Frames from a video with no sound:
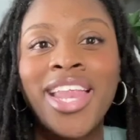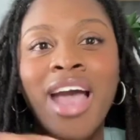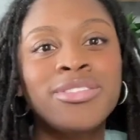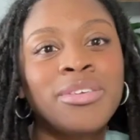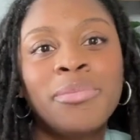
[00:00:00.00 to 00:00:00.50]

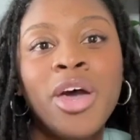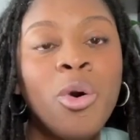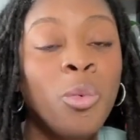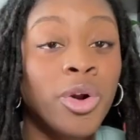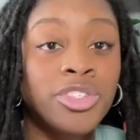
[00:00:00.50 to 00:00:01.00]
have some
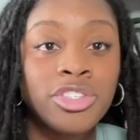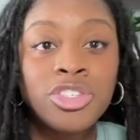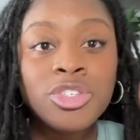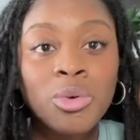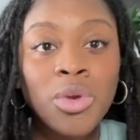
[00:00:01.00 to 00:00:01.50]
words on the
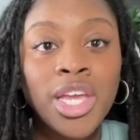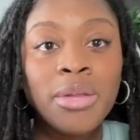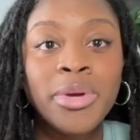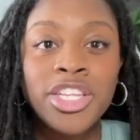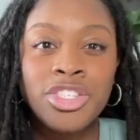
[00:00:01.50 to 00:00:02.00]
screen,
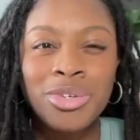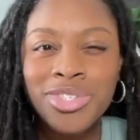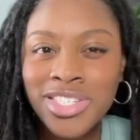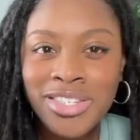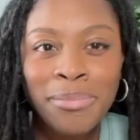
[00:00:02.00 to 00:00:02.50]
but it's
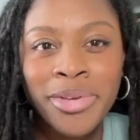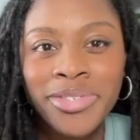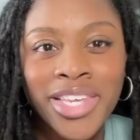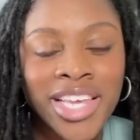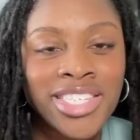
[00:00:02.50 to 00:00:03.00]
usually to
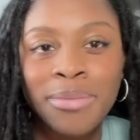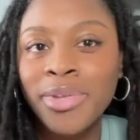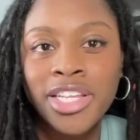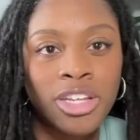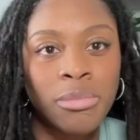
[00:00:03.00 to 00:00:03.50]
music. It's
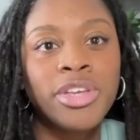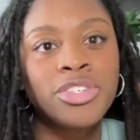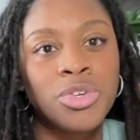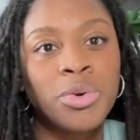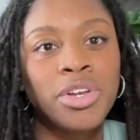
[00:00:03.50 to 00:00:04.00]
something a little bit
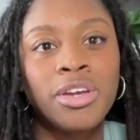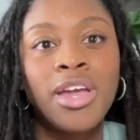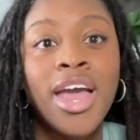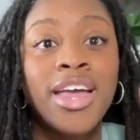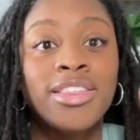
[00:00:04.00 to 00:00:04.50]
shorter.
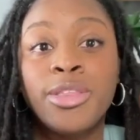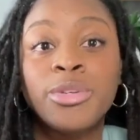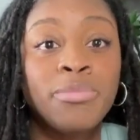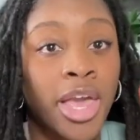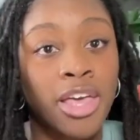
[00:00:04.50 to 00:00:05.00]

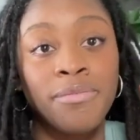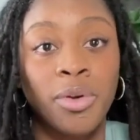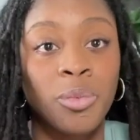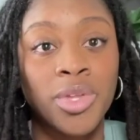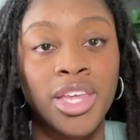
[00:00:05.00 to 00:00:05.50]
Those might
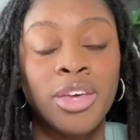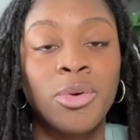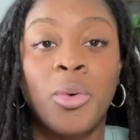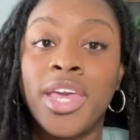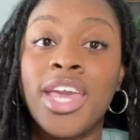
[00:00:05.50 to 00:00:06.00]
convert really
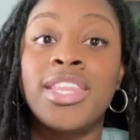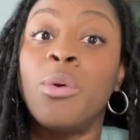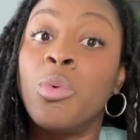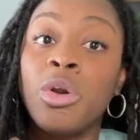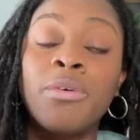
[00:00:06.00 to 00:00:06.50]
quick and they
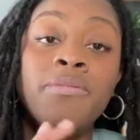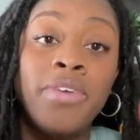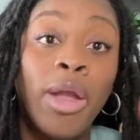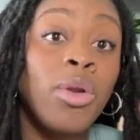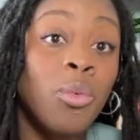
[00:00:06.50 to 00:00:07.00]
work
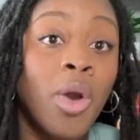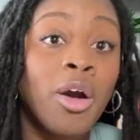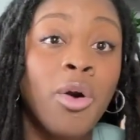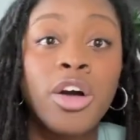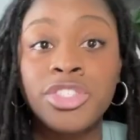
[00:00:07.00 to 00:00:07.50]
very
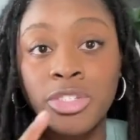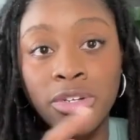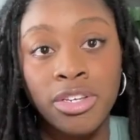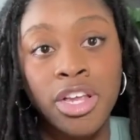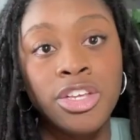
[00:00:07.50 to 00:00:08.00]
well on
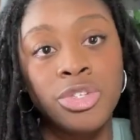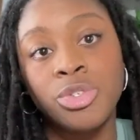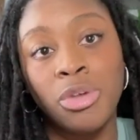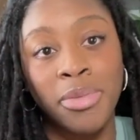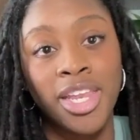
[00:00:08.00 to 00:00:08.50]
certain
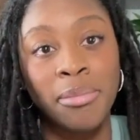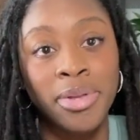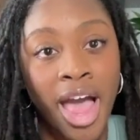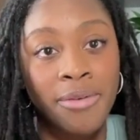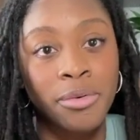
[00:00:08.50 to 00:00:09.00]
social media
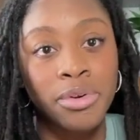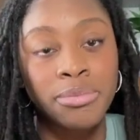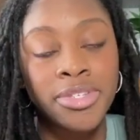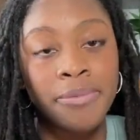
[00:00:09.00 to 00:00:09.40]
platforms.